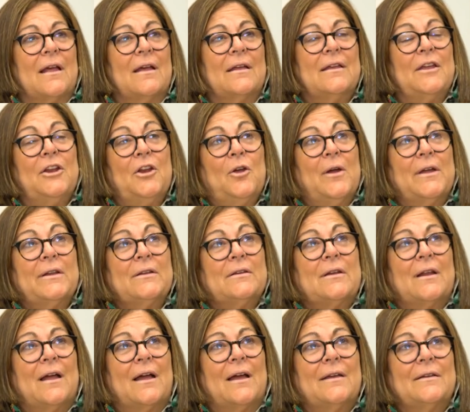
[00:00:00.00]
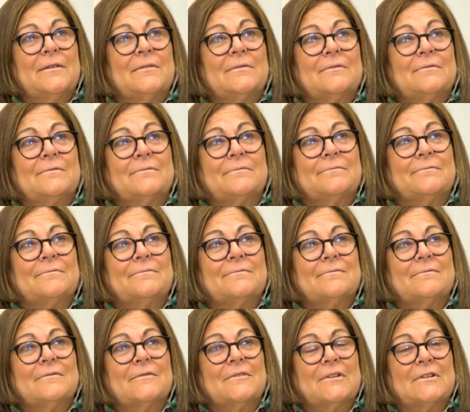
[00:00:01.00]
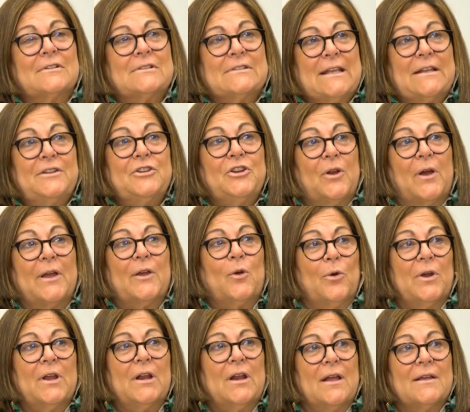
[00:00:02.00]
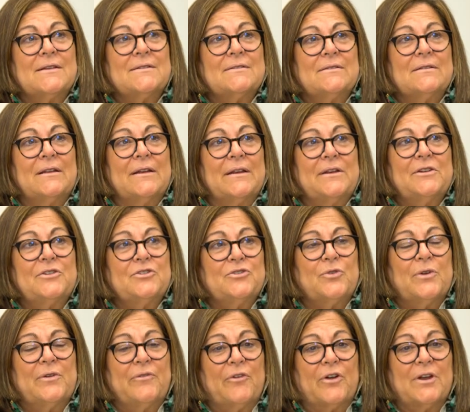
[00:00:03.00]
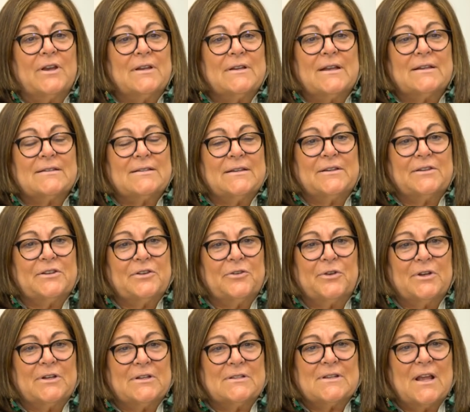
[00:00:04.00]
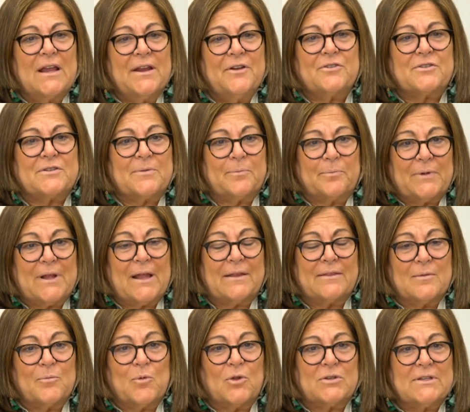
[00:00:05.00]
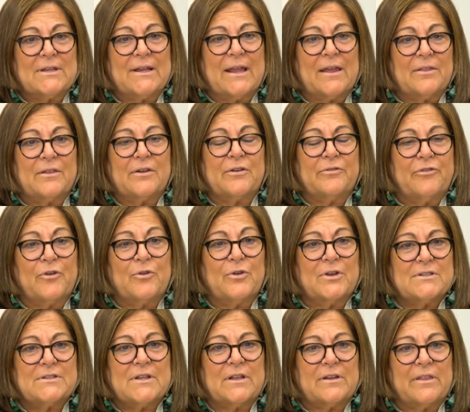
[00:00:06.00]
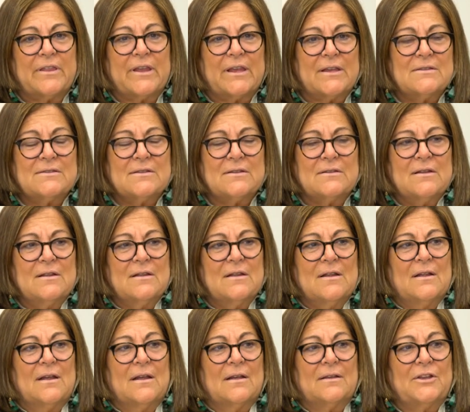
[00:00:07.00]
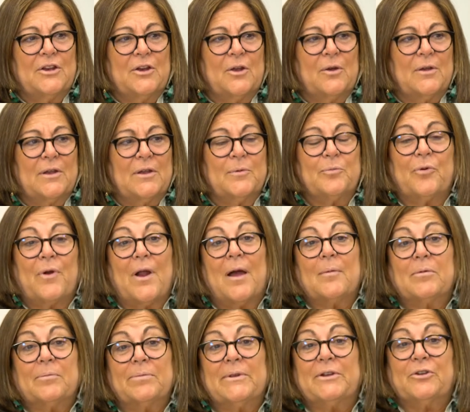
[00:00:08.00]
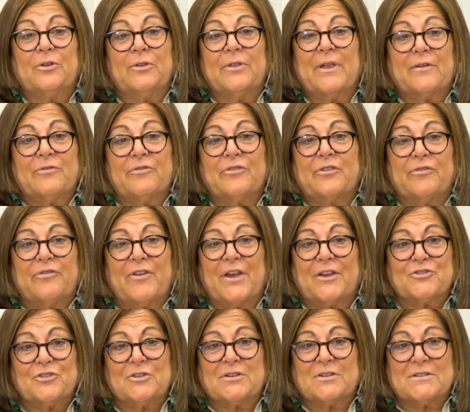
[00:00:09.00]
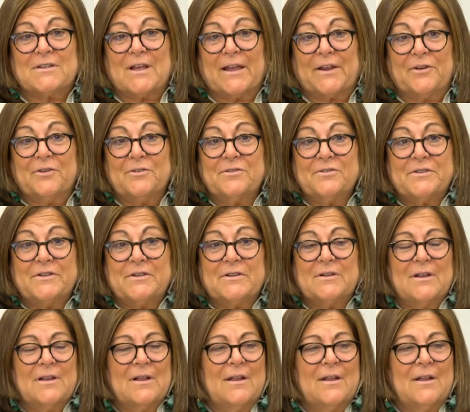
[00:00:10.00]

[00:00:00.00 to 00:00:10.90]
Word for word: You know, I said, you know, I organized an industry of architects and interior designers and got them all together to focus on things, and you know, I could probably do that for the fashion designers. And